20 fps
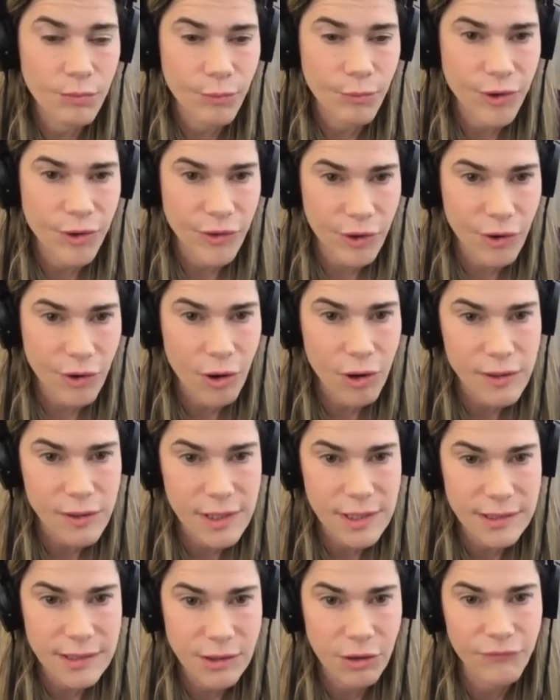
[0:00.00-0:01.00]
where there
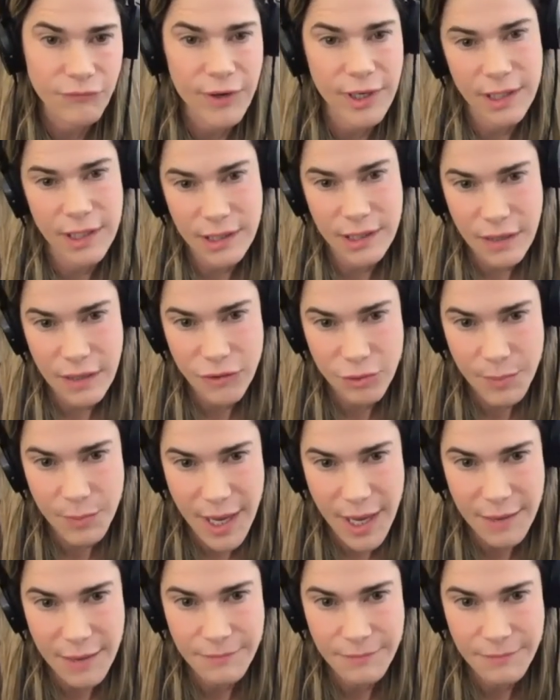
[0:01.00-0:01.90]
is already another pet?